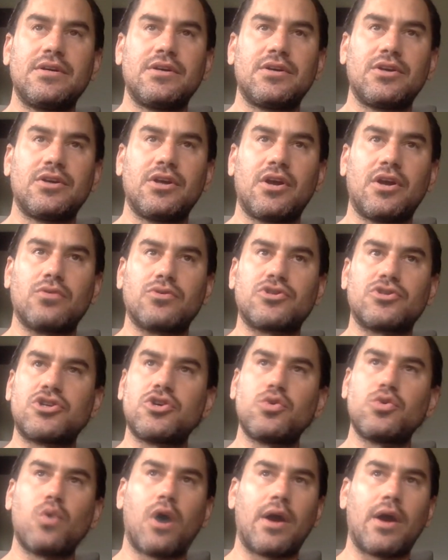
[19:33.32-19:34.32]

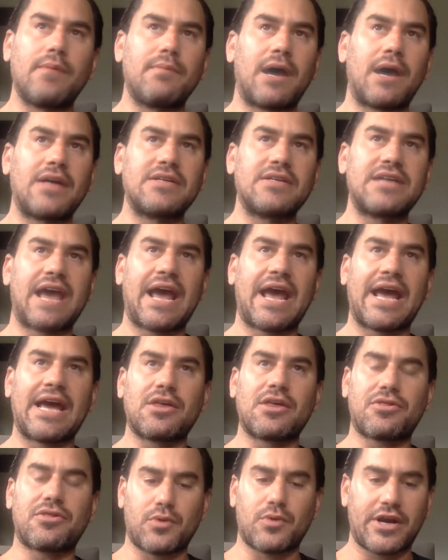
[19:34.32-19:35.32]
2 on Monday,
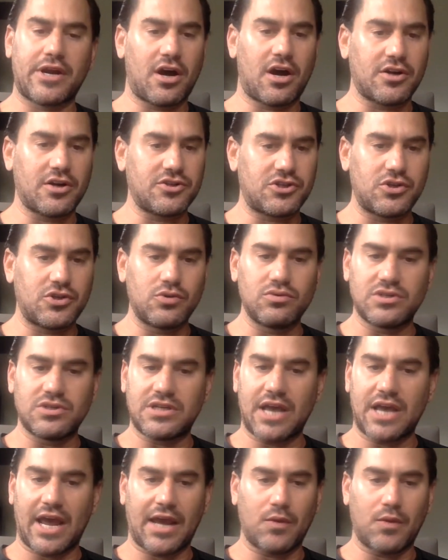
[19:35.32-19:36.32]
3 on
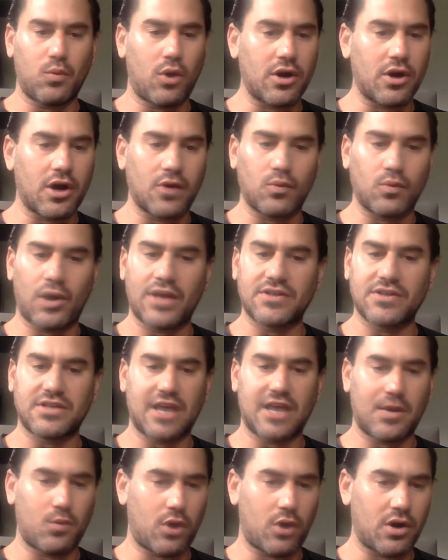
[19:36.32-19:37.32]
Tuesday, 1 on
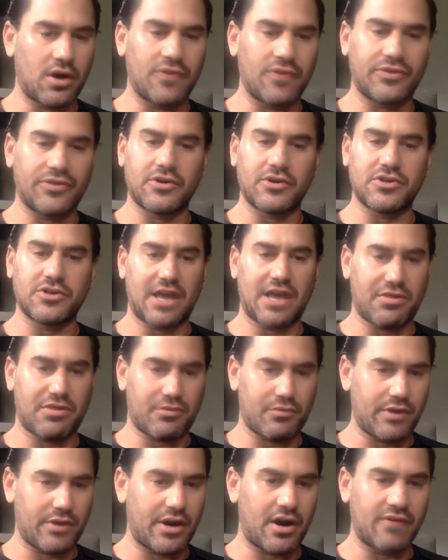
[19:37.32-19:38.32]
Wednesday, 1 on Thursday,
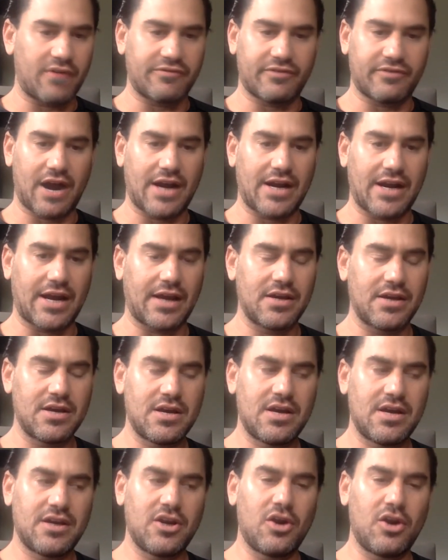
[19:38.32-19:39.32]
3 on Friday.
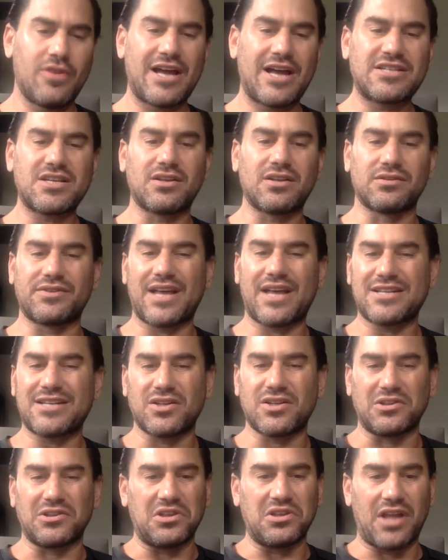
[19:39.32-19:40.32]
That's a
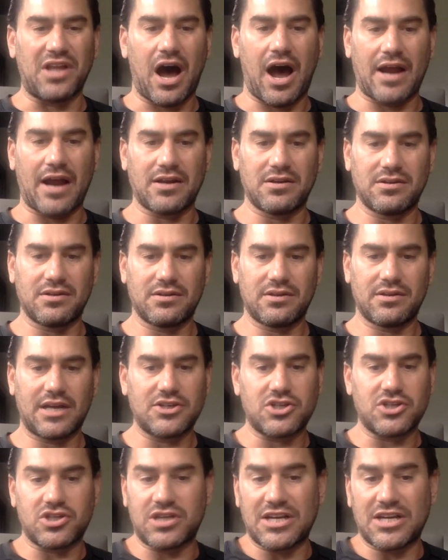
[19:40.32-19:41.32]
lot.
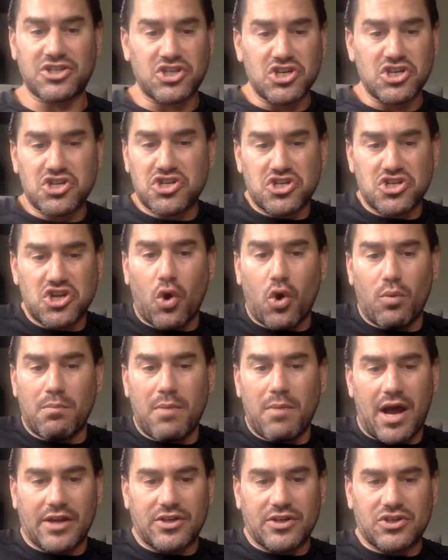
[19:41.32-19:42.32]
That's just so
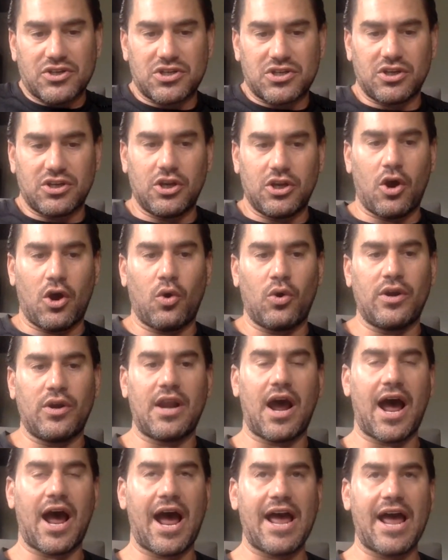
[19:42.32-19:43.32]
much,
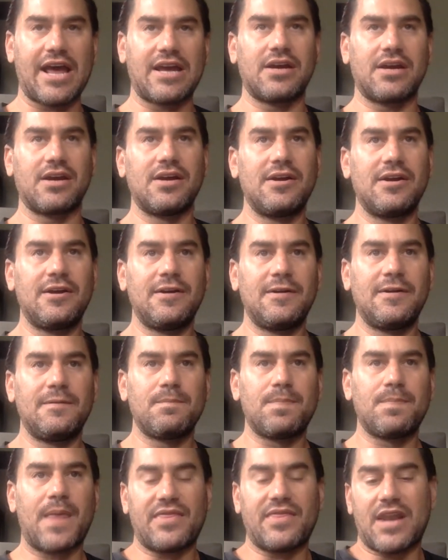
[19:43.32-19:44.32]
and
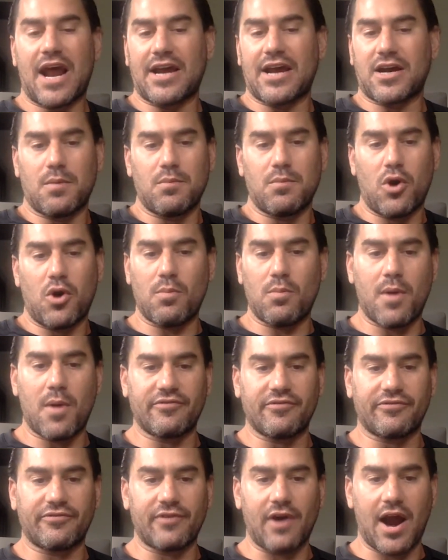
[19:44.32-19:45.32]
then I come home on
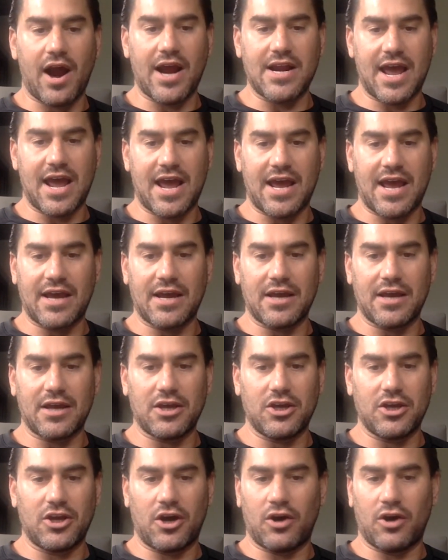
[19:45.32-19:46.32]
Friday,
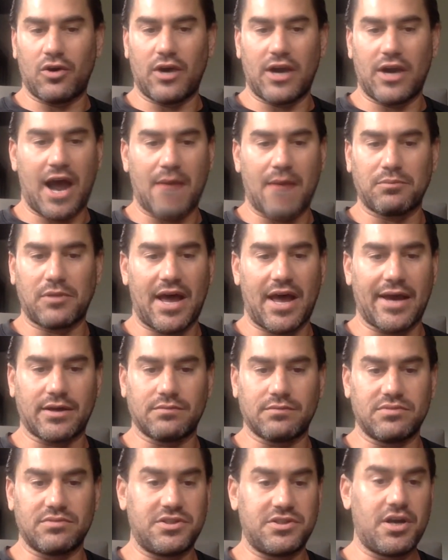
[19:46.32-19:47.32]
and I'm like
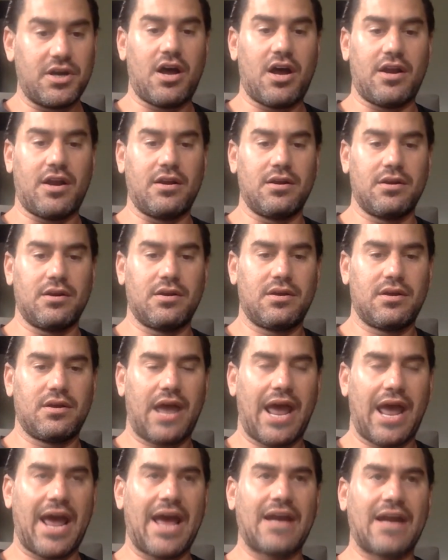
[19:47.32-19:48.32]
done.
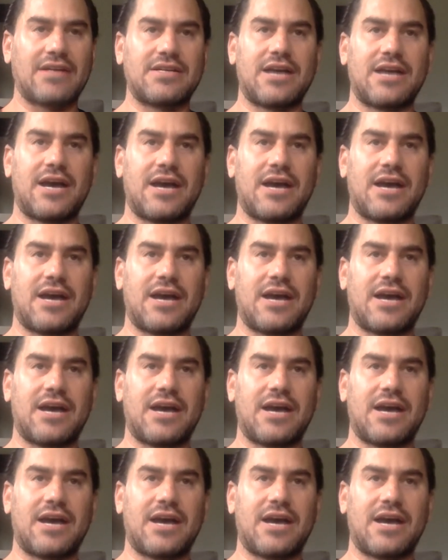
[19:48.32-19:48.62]
And